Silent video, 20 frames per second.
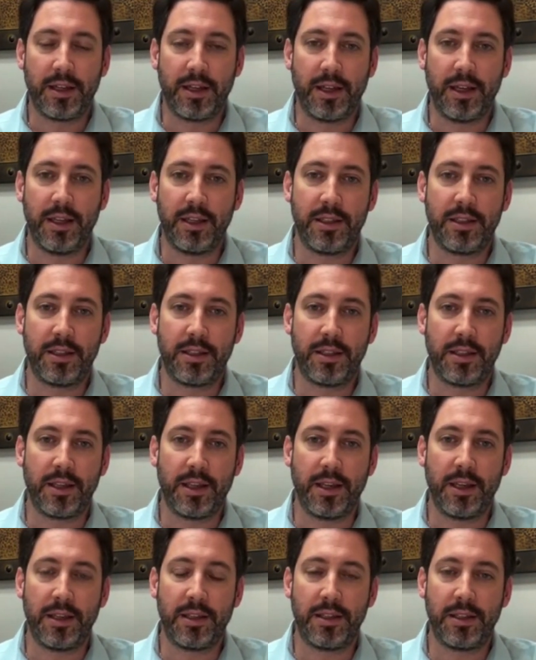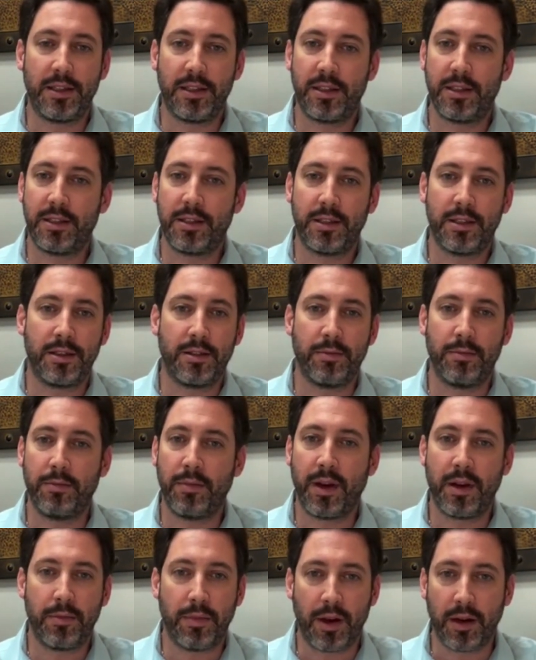is
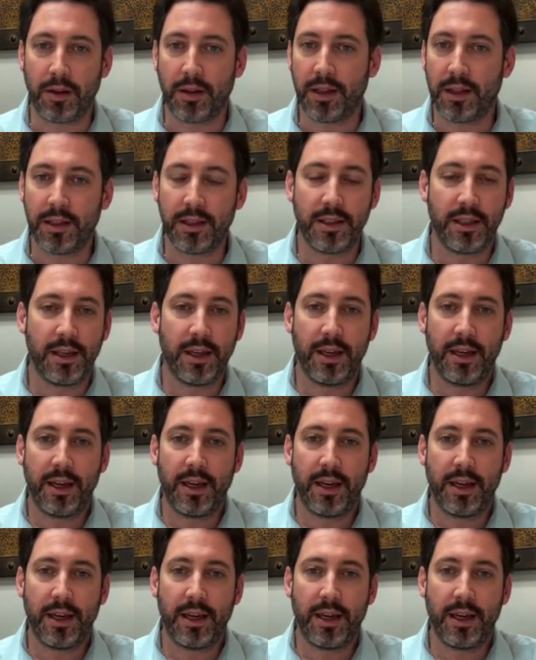mind-boggling.